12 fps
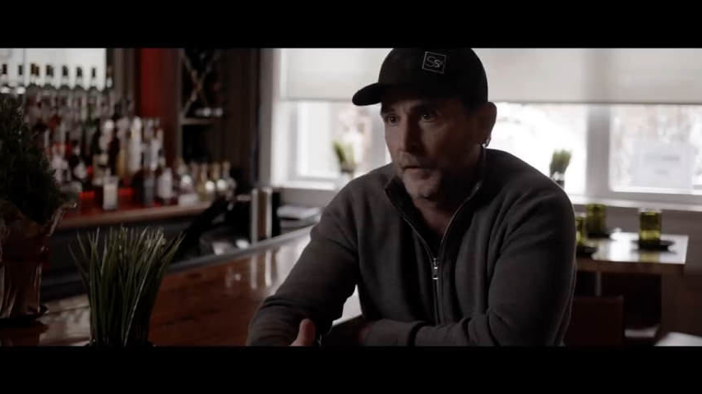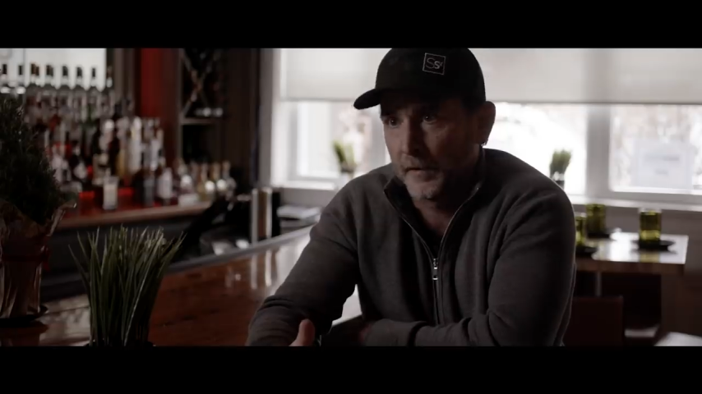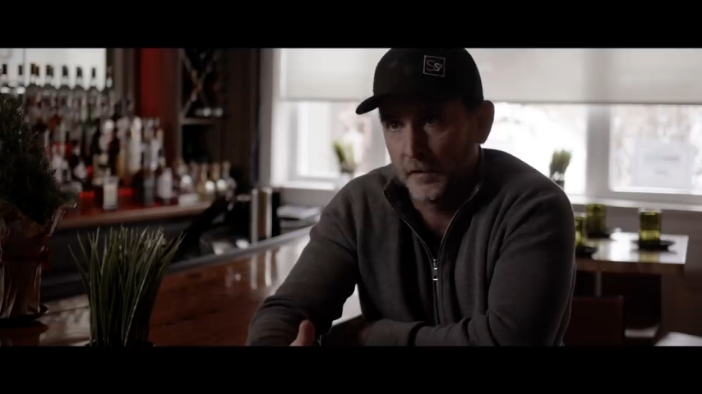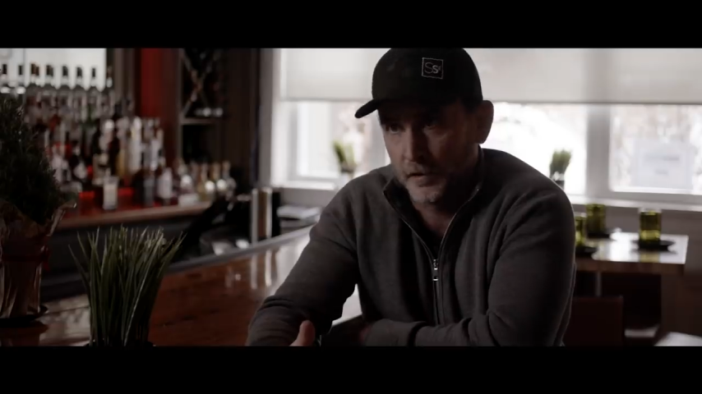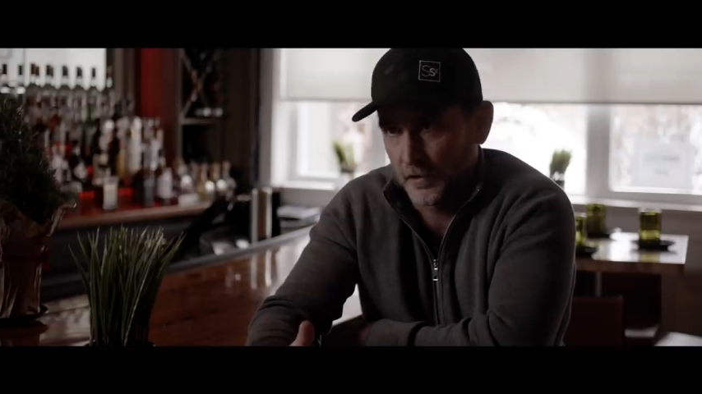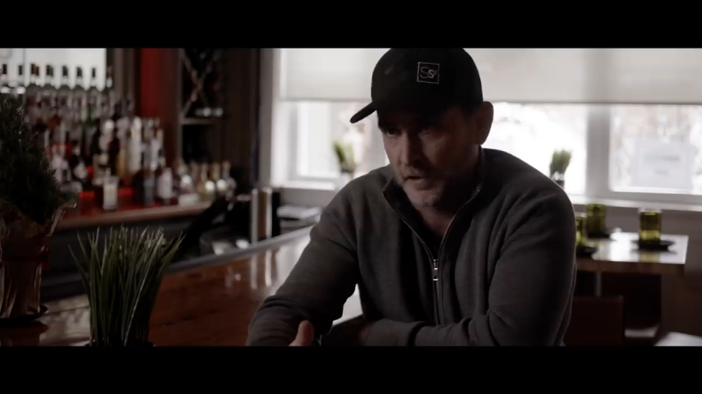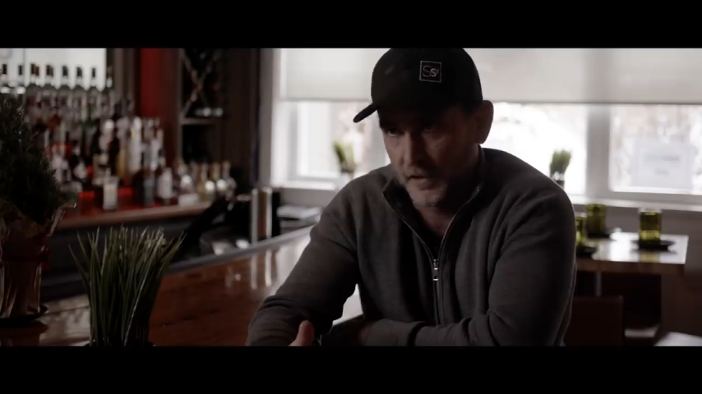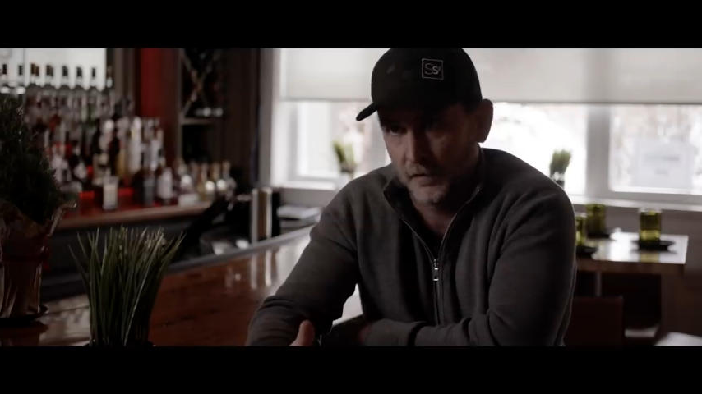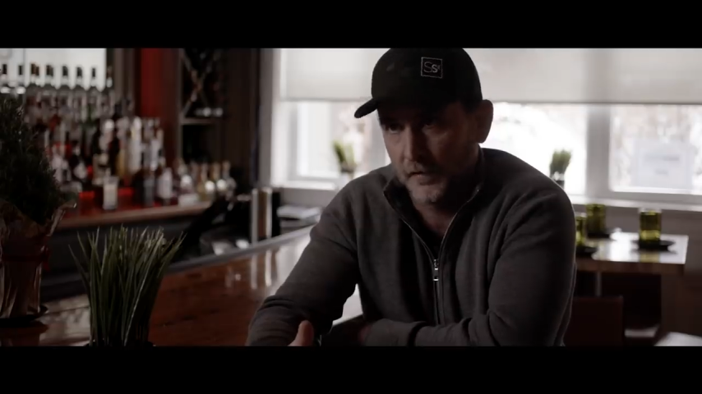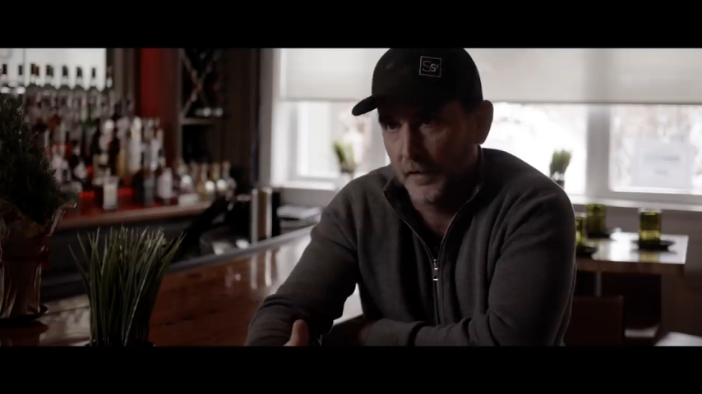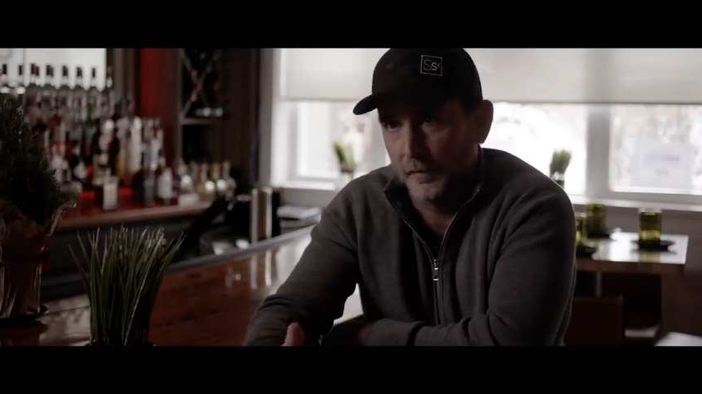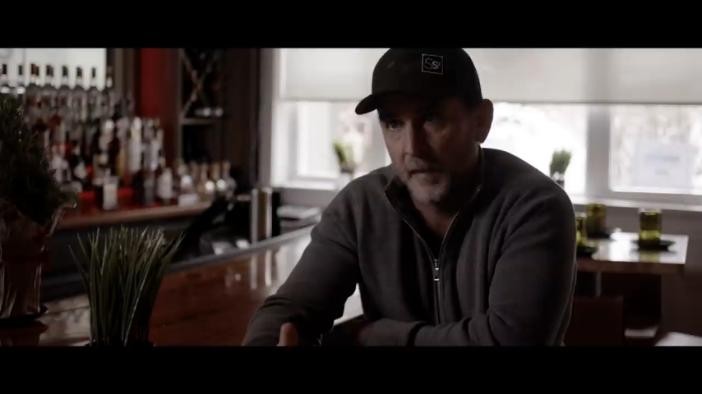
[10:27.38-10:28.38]
to it than just
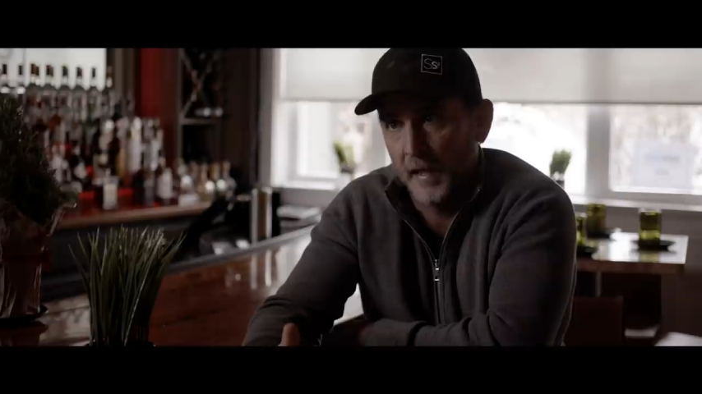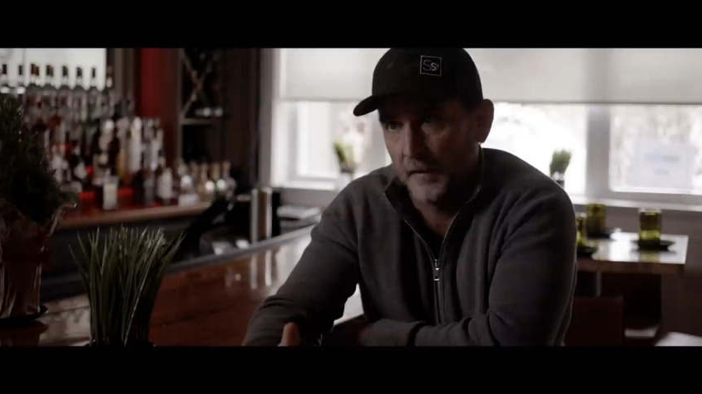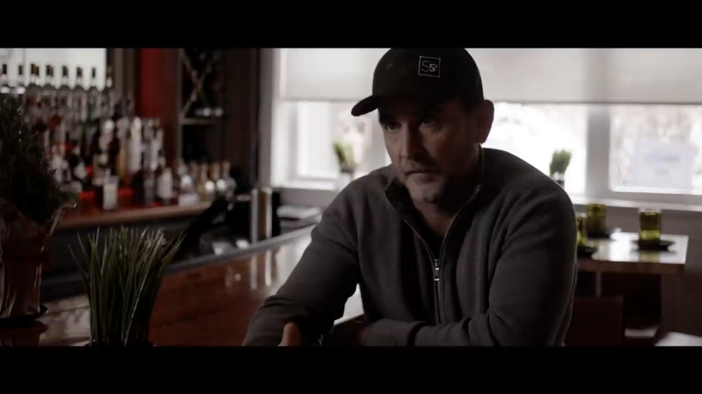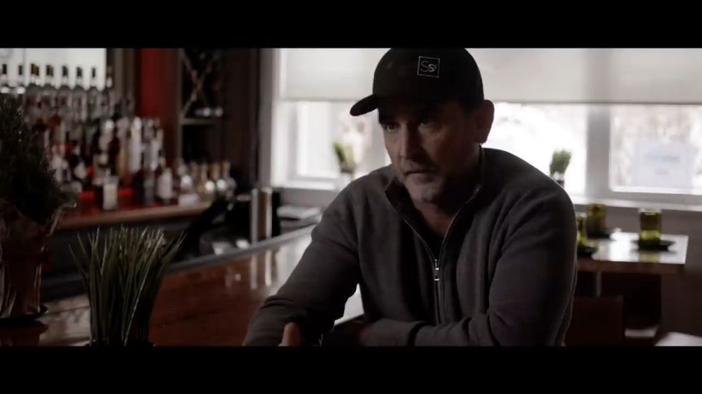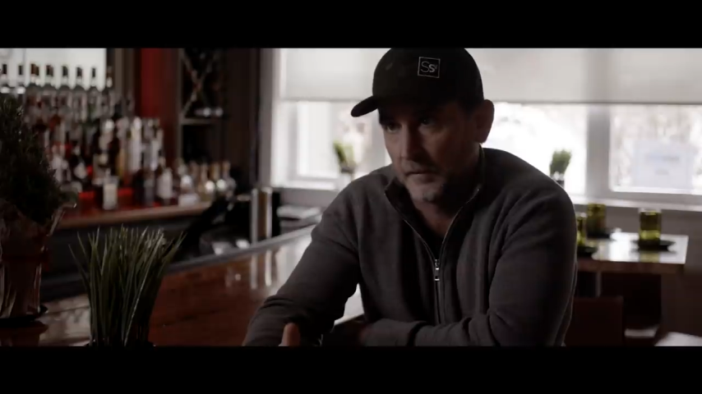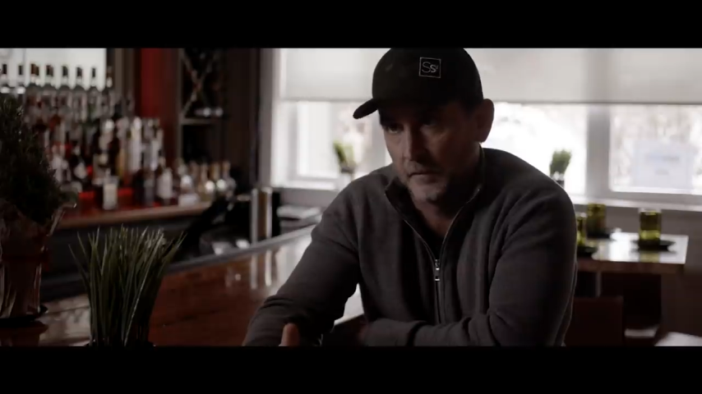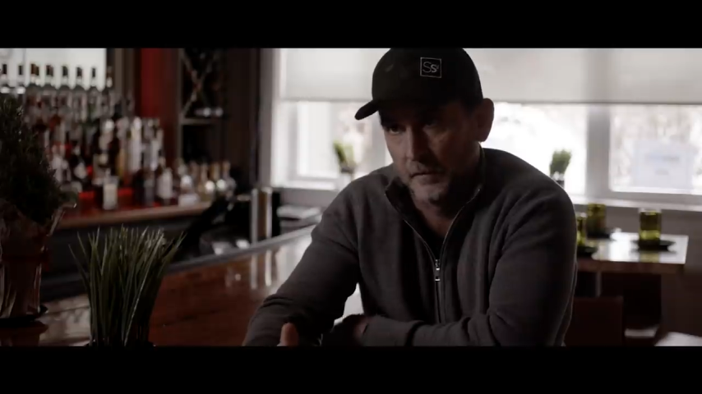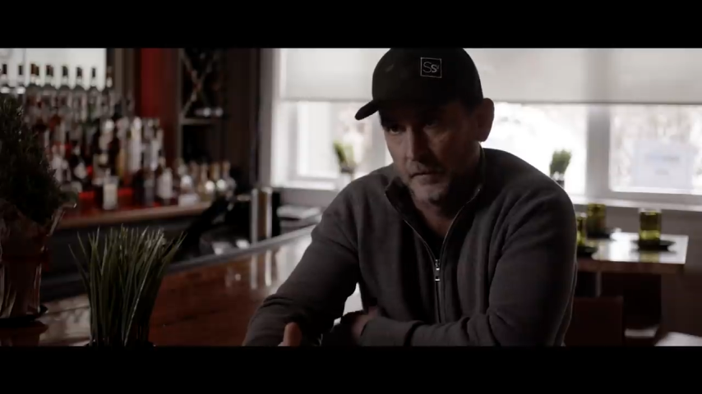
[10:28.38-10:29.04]
six feet and a mask.